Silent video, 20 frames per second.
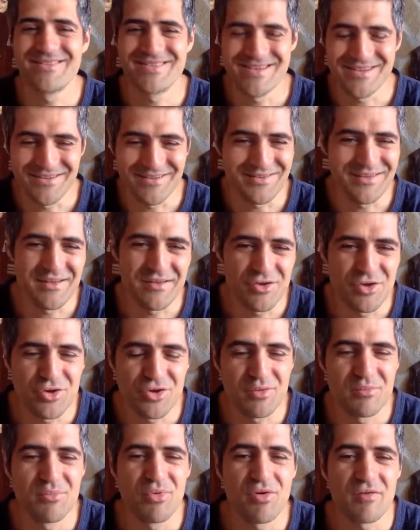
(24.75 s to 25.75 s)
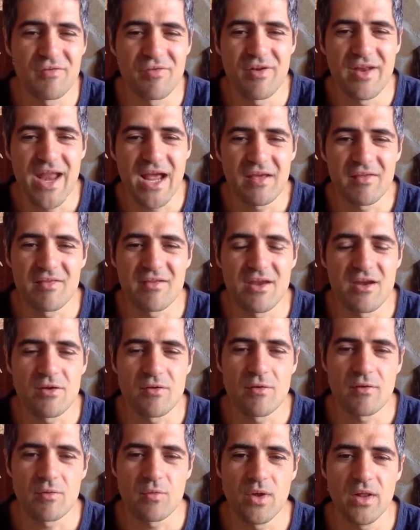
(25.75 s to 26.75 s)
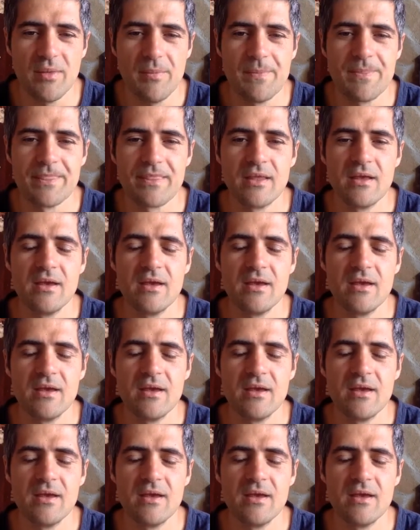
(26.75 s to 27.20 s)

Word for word: till you can book for next year as well.